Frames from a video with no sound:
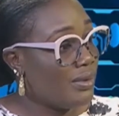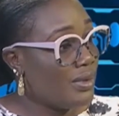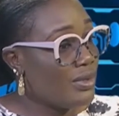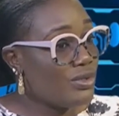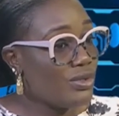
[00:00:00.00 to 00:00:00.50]

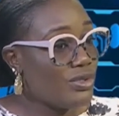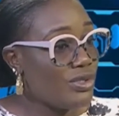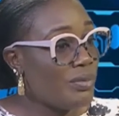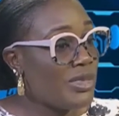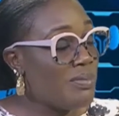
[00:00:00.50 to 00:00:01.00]
So
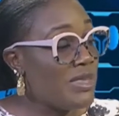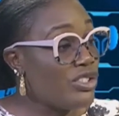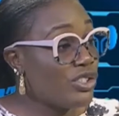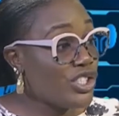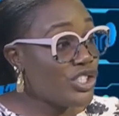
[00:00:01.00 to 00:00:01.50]
something may
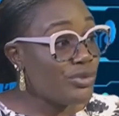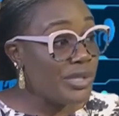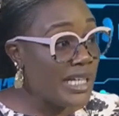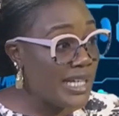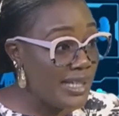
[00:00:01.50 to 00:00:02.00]
just
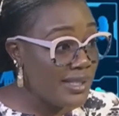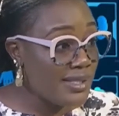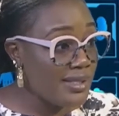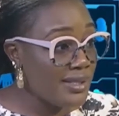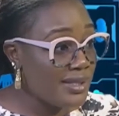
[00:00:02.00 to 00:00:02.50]
trigger it,
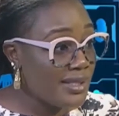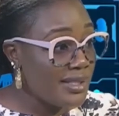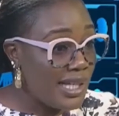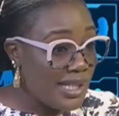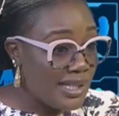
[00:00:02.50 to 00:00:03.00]

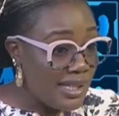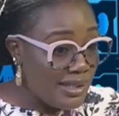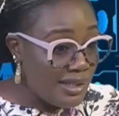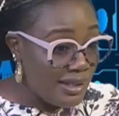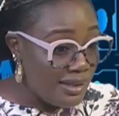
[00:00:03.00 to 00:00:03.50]
and then
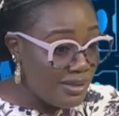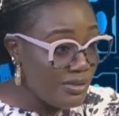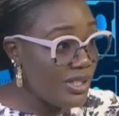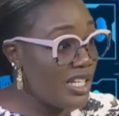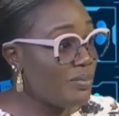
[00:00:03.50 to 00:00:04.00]
the
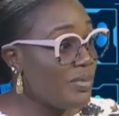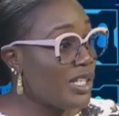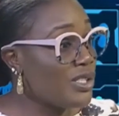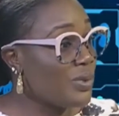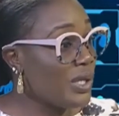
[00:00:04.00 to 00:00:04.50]
drainage
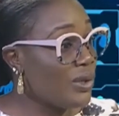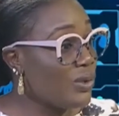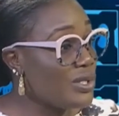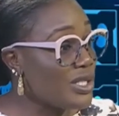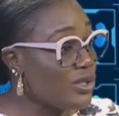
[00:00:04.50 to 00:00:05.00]
pathway
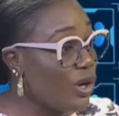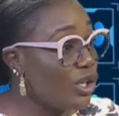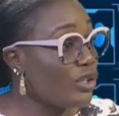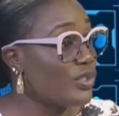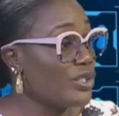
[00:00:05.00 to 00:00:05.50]
closes
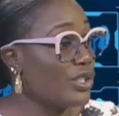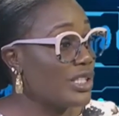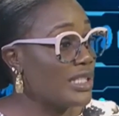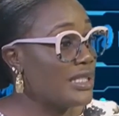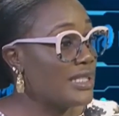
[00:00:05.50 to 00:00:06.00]
all of a sudden,